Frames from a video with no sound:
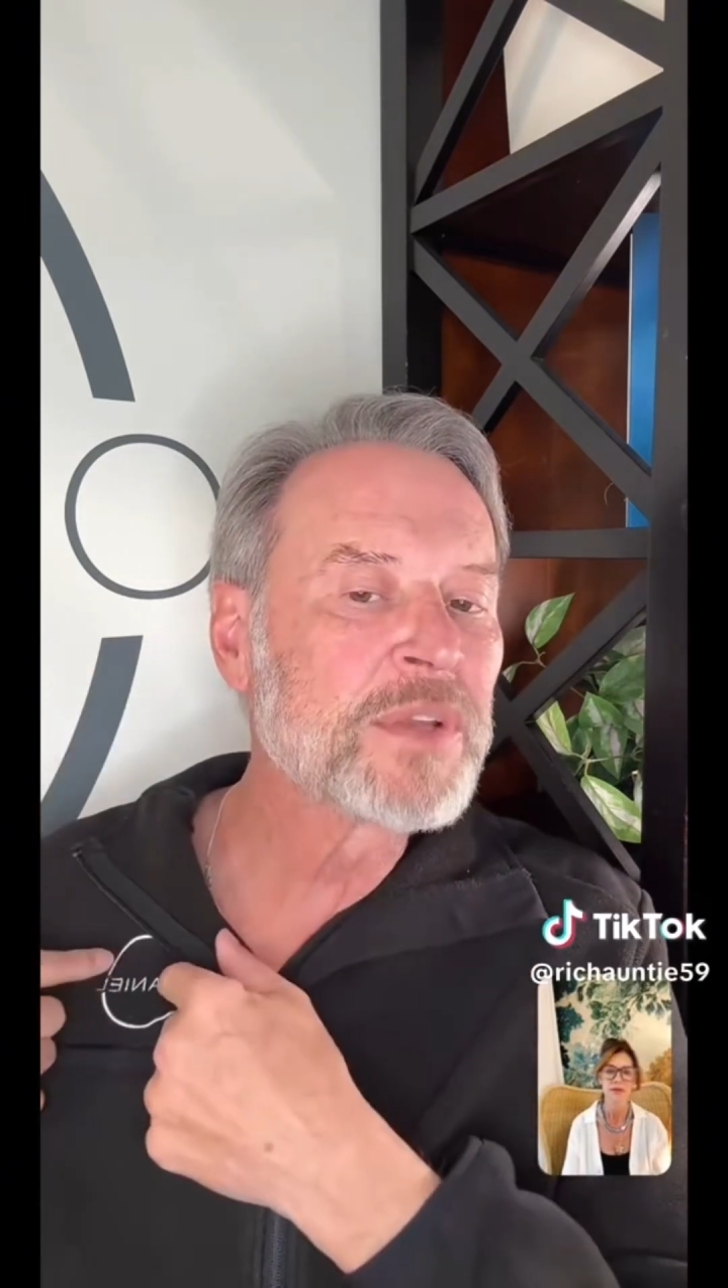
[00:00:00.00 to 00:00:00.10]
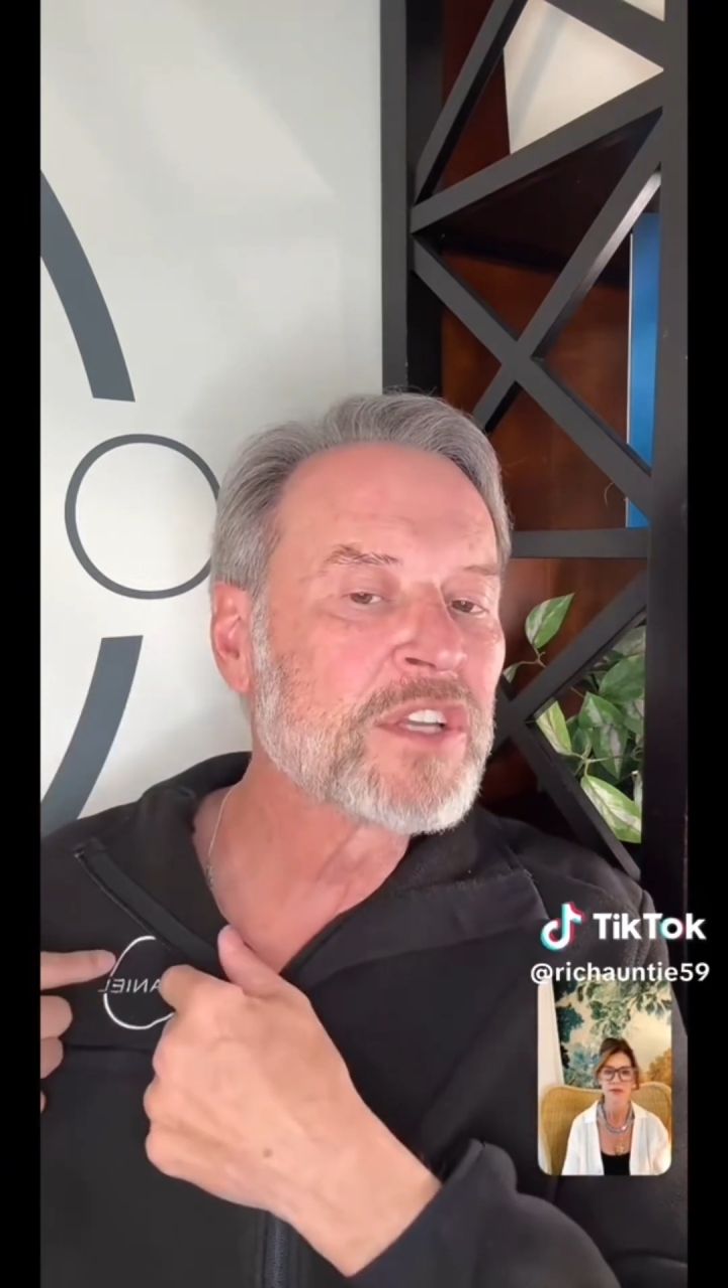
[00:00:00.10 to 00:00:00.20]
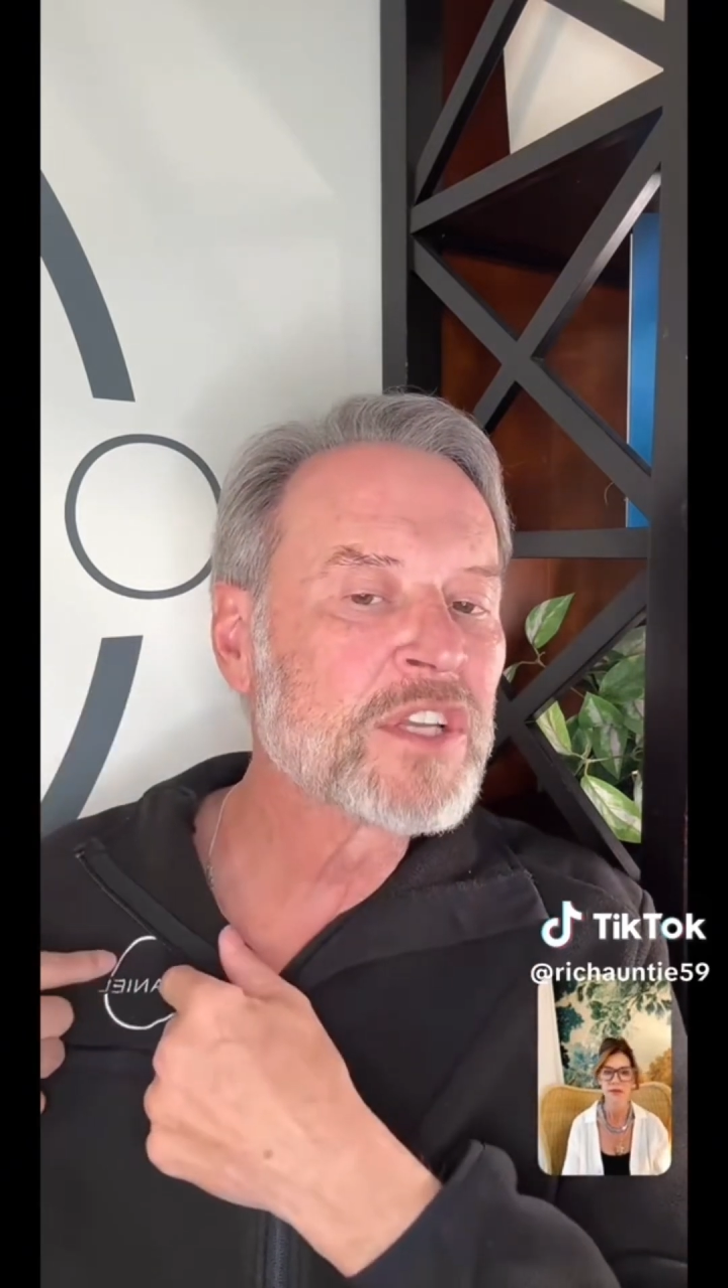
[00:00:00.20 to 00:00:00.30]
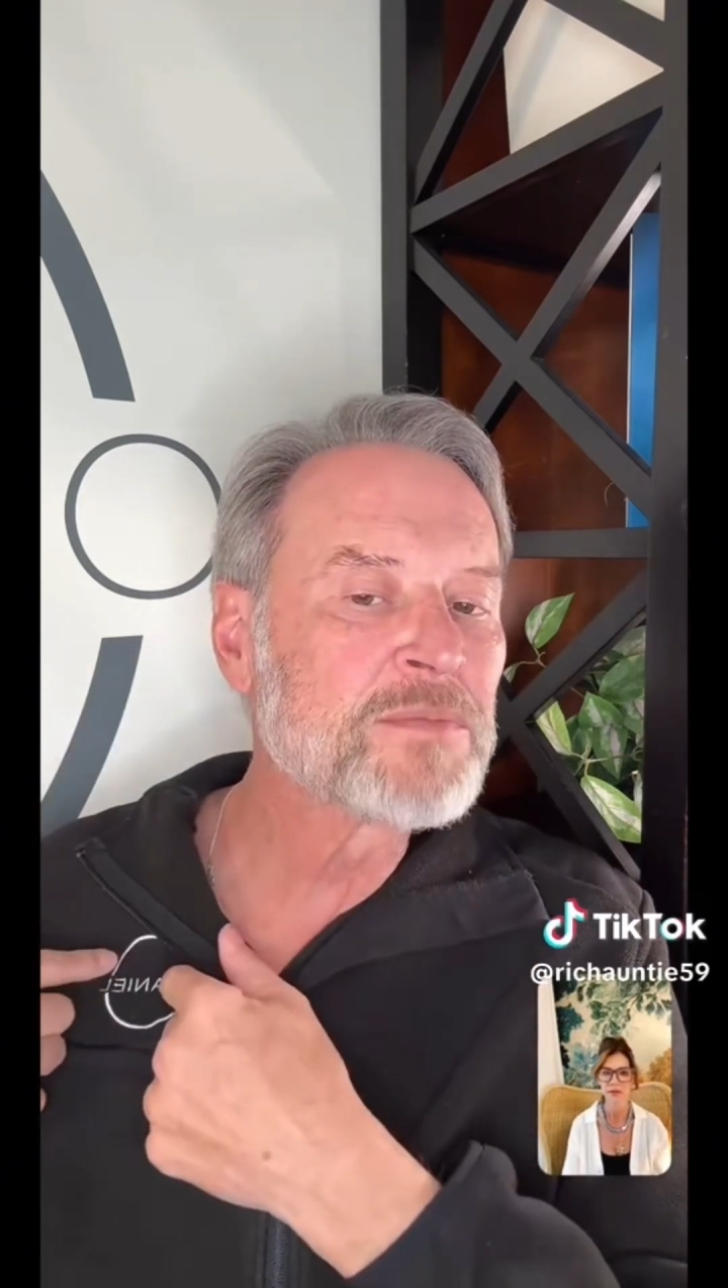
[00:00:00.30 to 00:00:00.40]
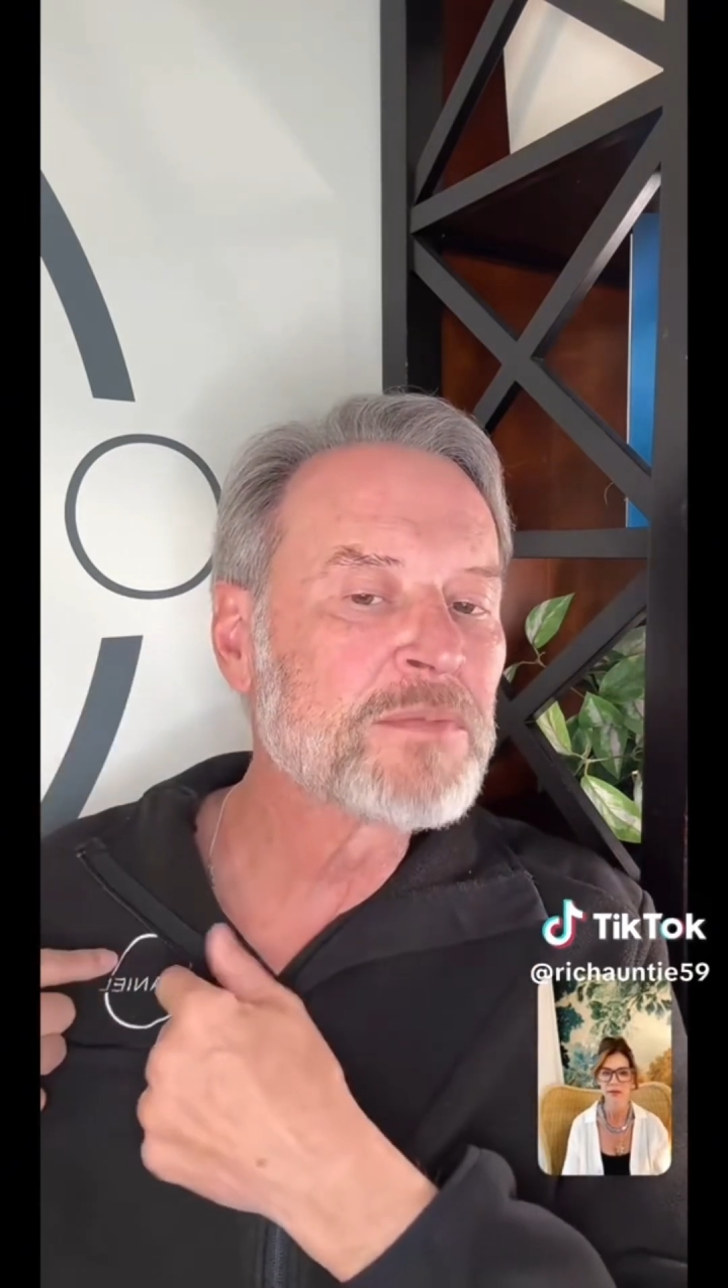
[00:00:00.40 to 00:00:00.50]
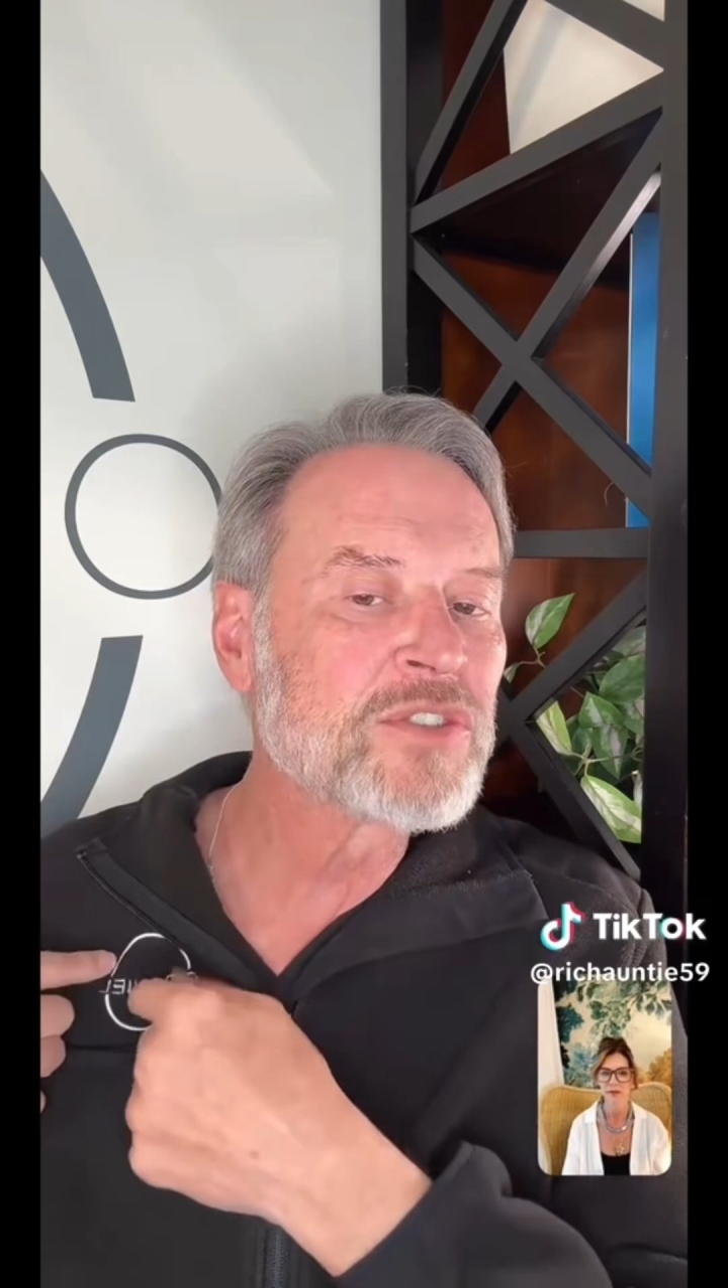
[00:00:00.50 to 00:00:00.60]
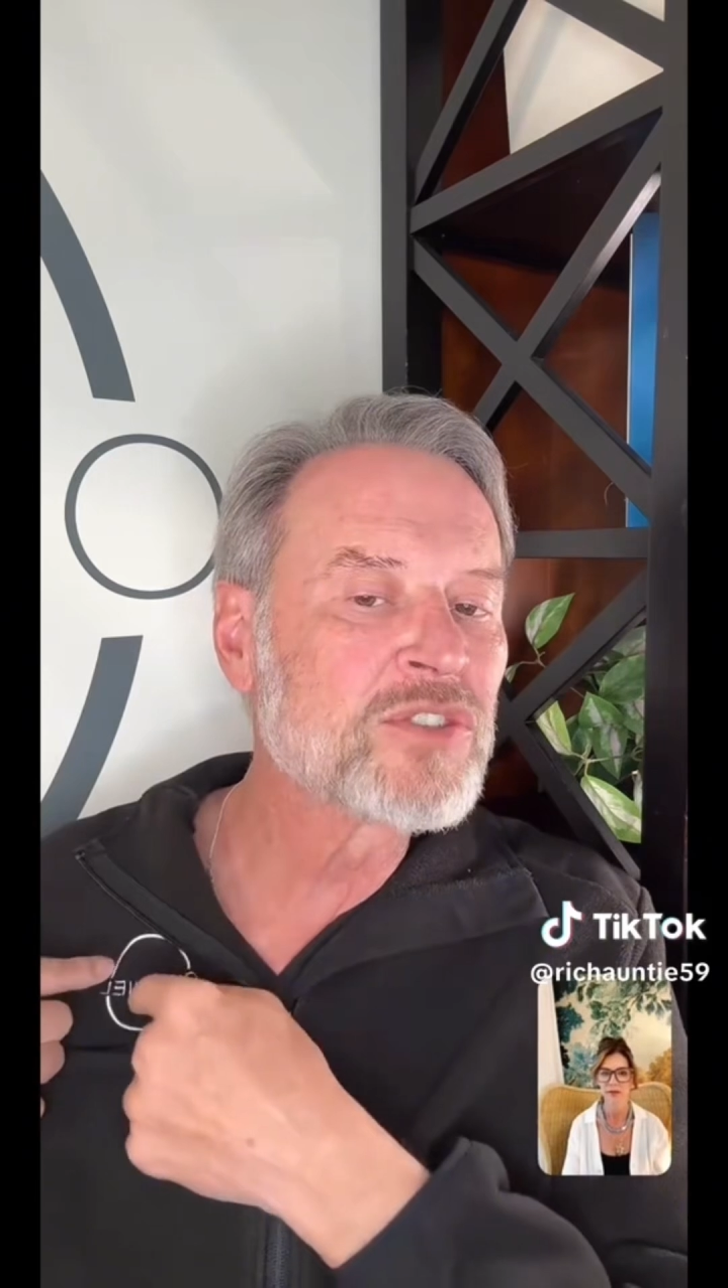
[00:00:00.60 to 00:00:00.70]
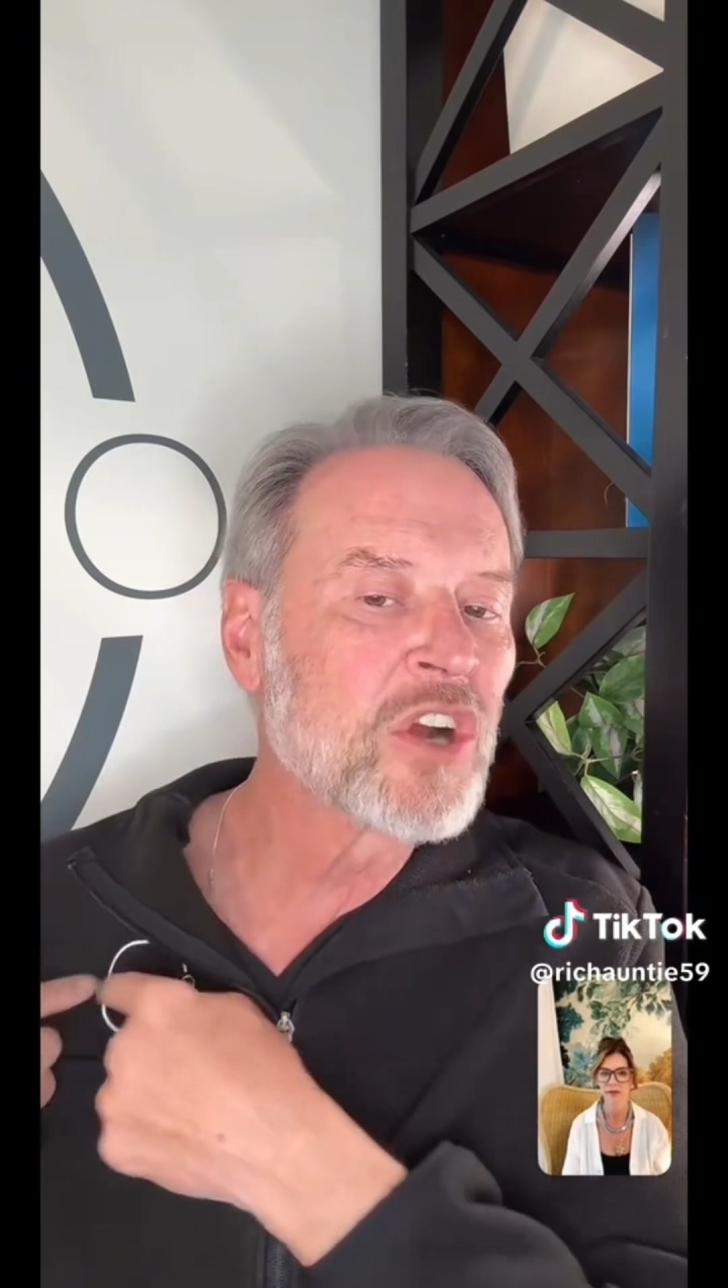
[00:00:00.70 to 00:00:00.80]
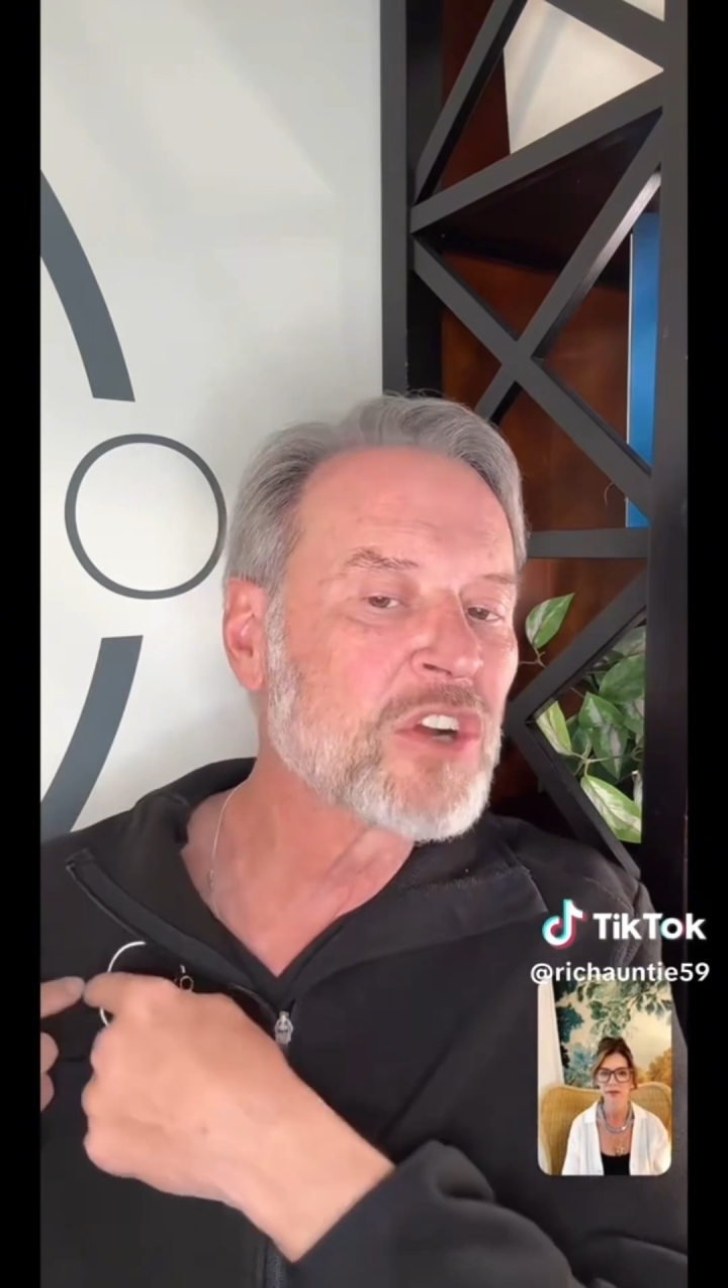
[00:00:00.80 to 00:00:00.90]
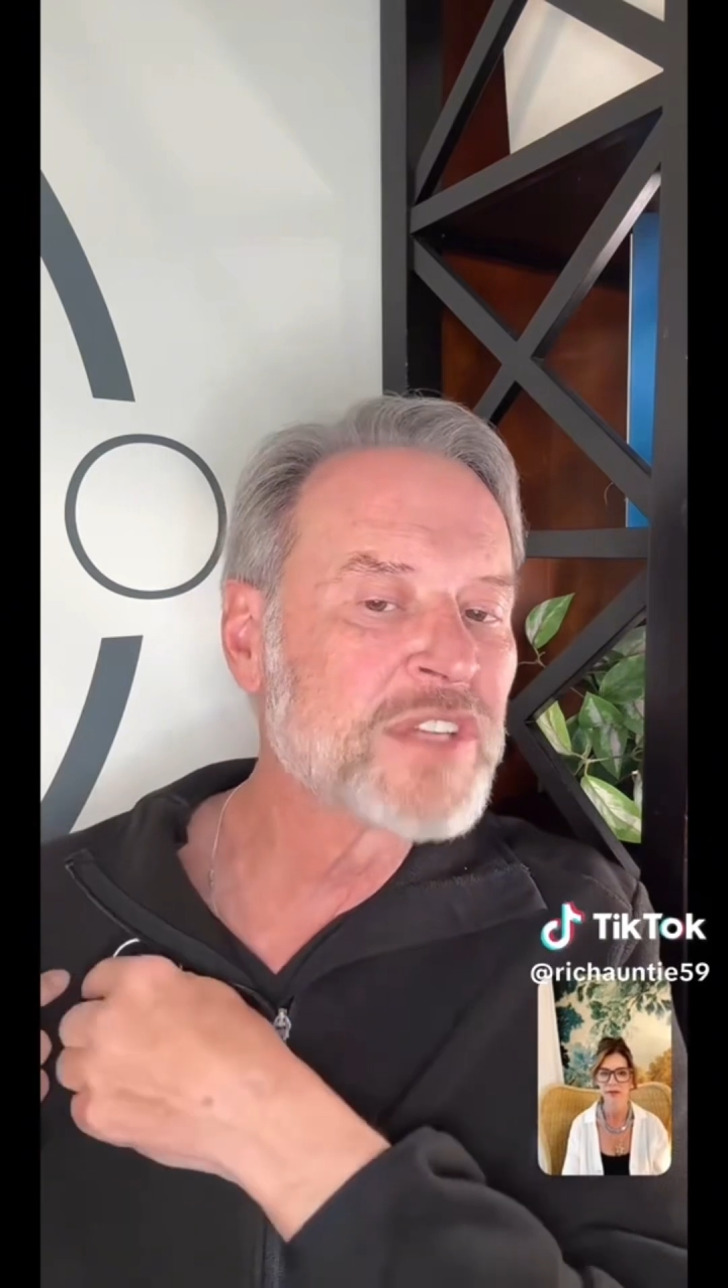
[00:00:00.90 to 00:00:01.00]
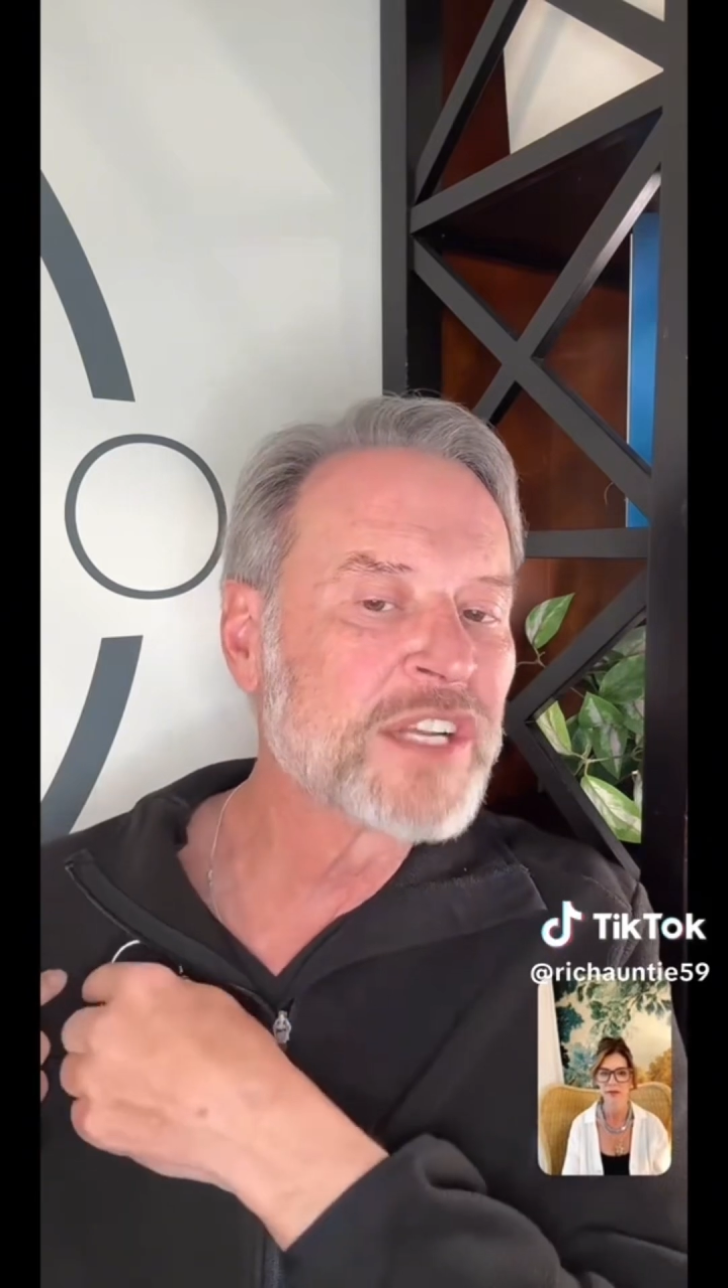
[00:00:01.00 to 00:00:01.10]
platysma starts